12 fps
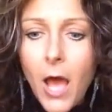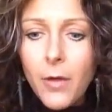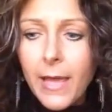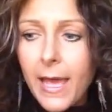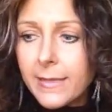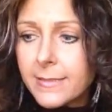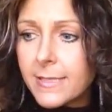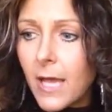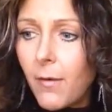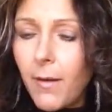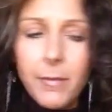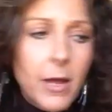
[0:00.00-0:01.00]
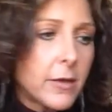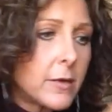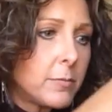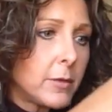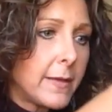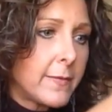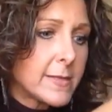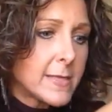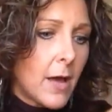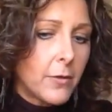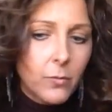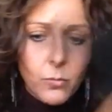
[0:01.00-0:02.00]
Okay, so I'm not going to blend this
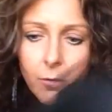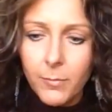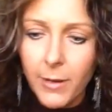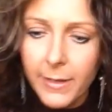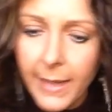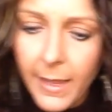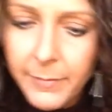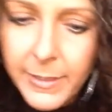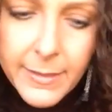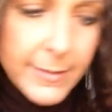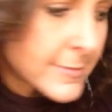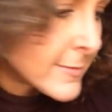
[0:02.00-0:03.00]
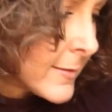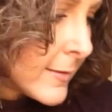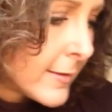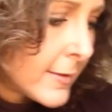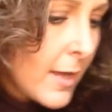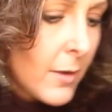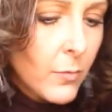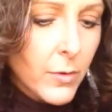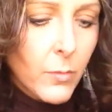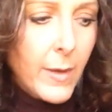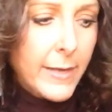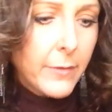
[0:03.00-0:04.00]
all to warm right now because y'all don't want
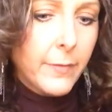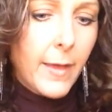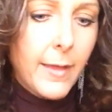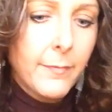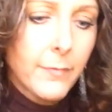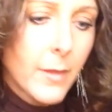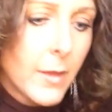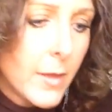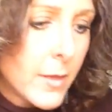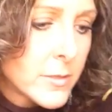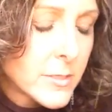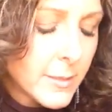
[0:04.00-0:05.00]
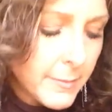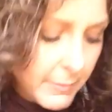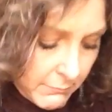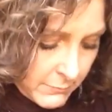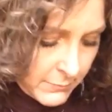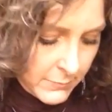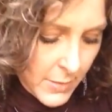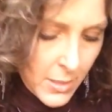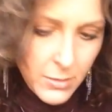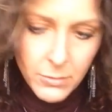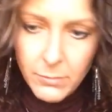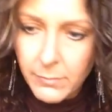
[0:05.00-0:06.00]
to wait on that. So, like,
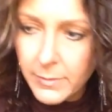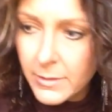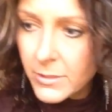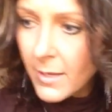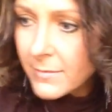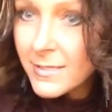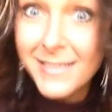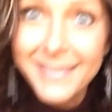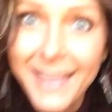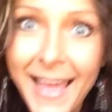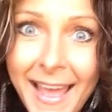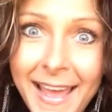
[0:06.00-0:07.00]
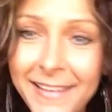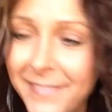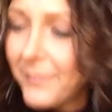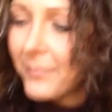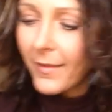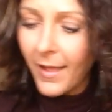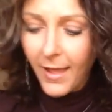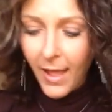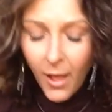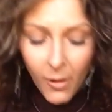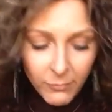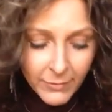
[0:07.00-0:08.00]
oh, did y'all see that?
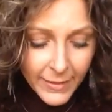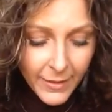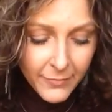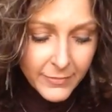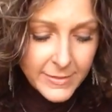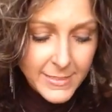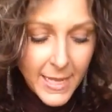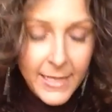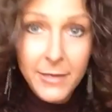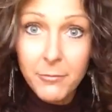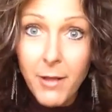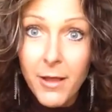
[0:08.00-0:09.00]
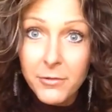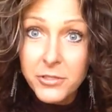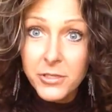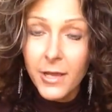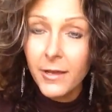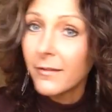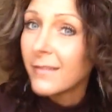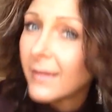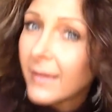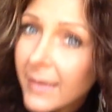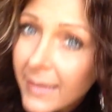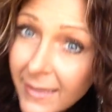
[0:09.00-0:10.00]
Only on the Tanny Raw show.
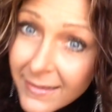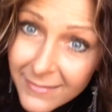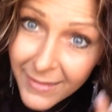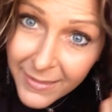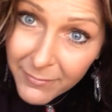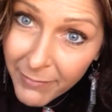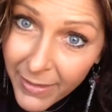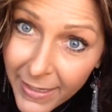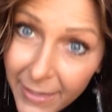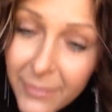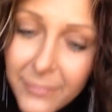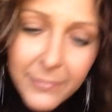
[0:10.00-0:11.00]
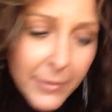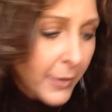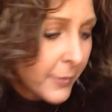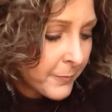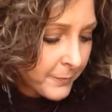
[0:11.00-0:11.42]
Is that in my hair? No.